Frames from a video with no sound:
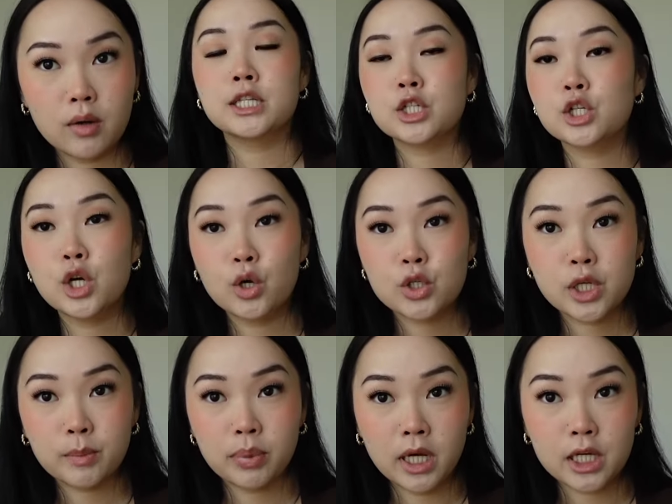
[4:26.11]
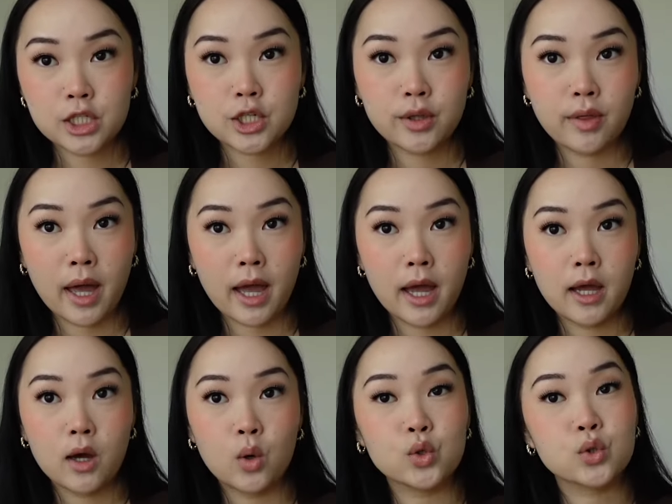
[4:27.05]
It's such an OG blush
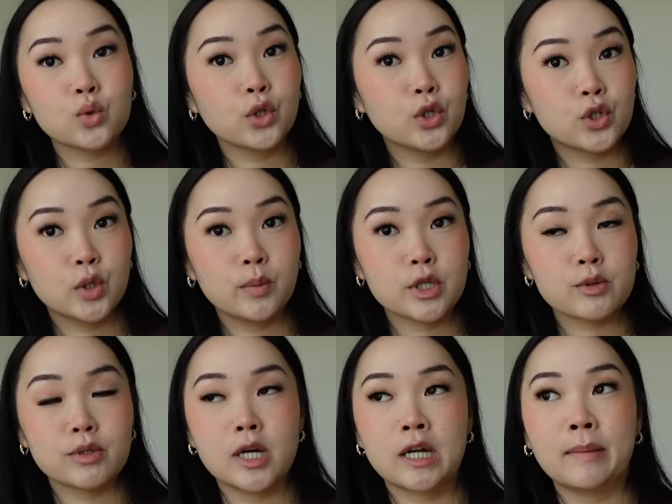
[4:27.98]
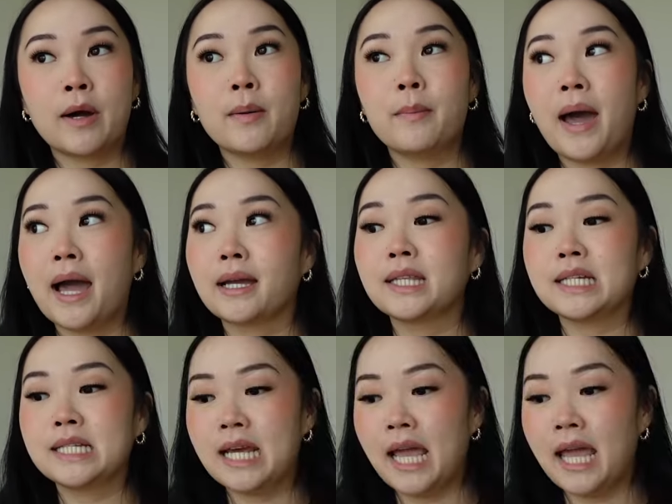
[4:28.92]
that old school YouTubers would talk about back in the
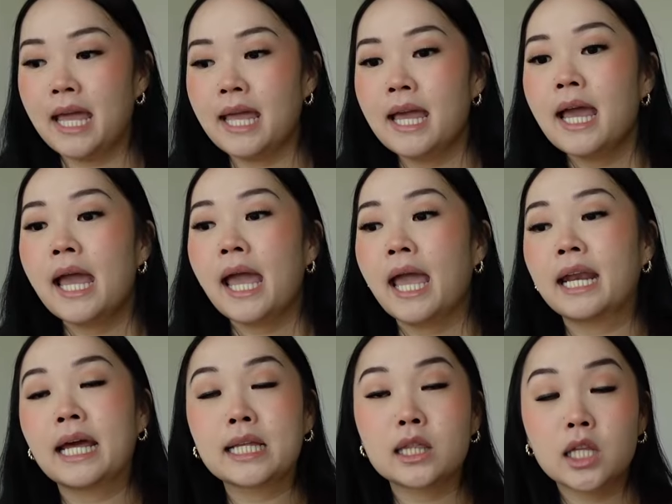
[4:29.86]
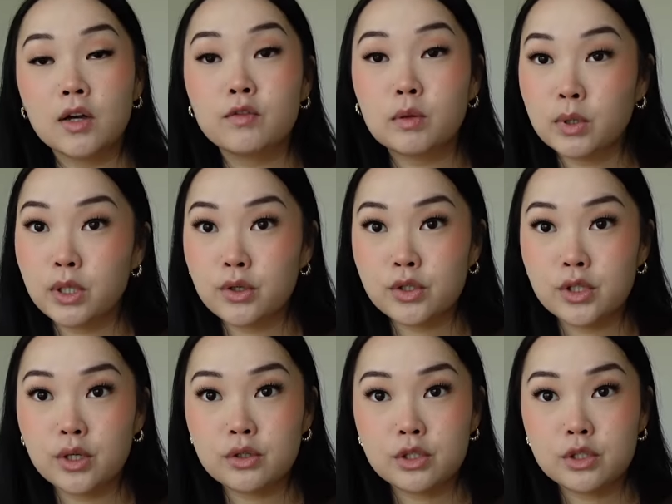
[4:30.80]
day, and I love Luminoso.